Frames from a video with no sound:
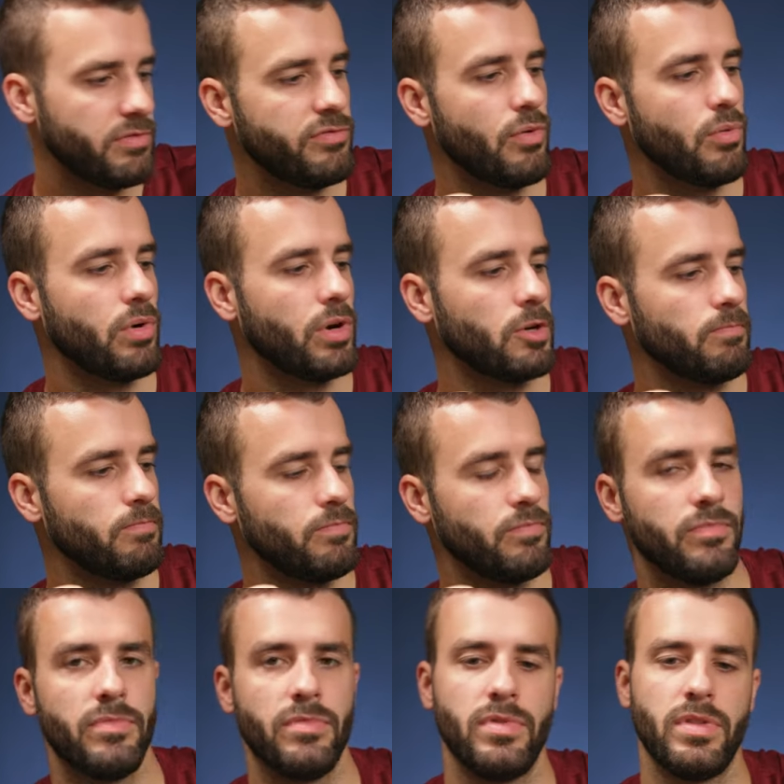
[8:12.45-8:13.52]
for
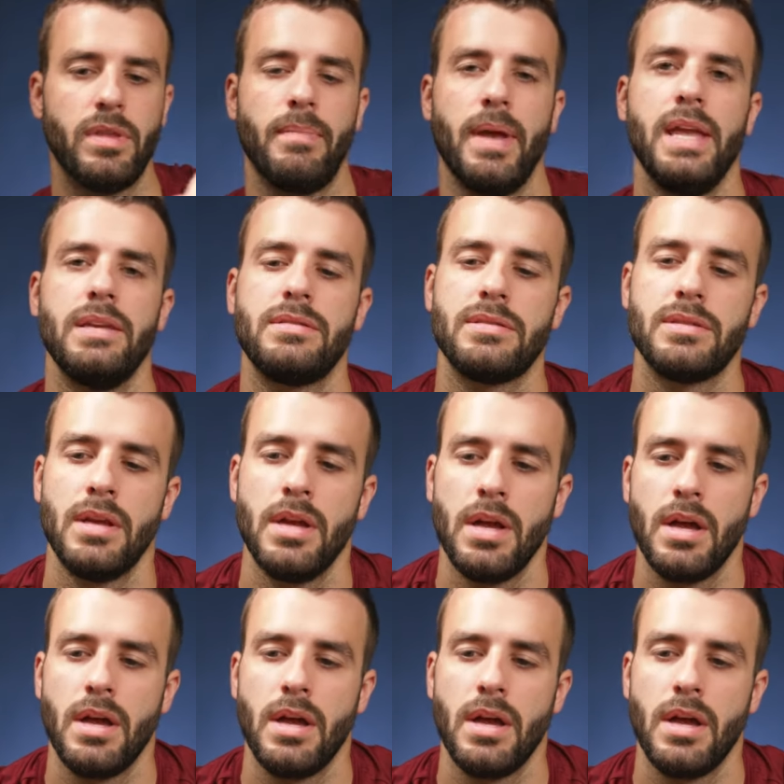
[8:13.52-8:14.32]
the base.